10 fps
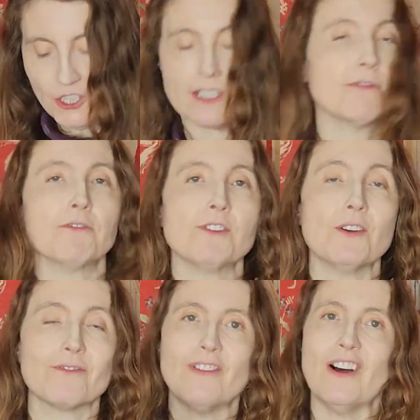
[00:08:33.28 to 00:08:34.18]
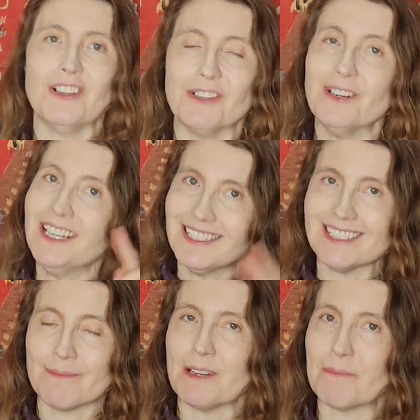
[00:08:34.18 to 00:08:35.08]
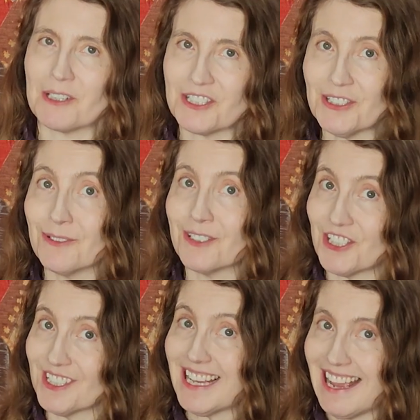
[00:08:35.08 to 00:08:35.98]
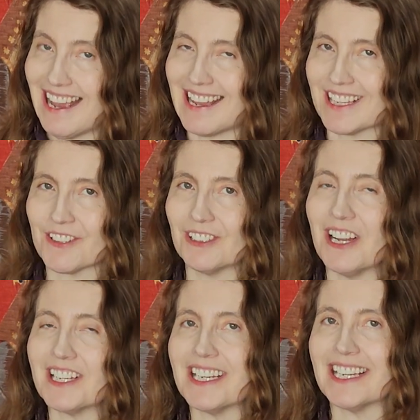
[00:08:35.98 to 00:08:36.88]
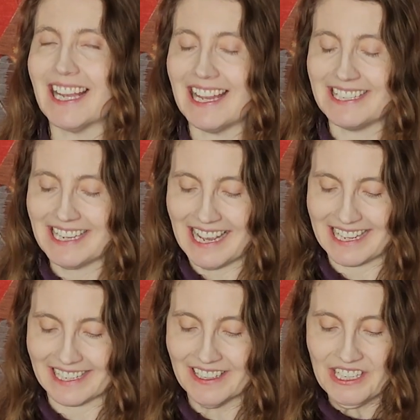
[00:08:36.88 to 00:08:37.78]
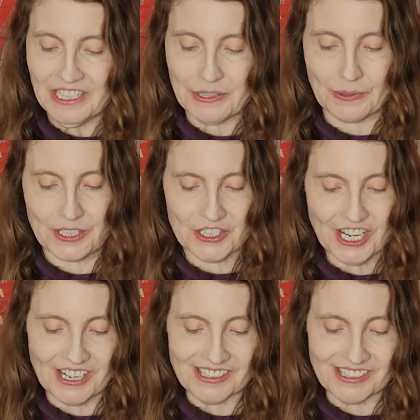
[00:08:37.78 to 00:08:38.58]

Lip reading: if you don't follow tip number 2, which is hang your lining and hang your shell,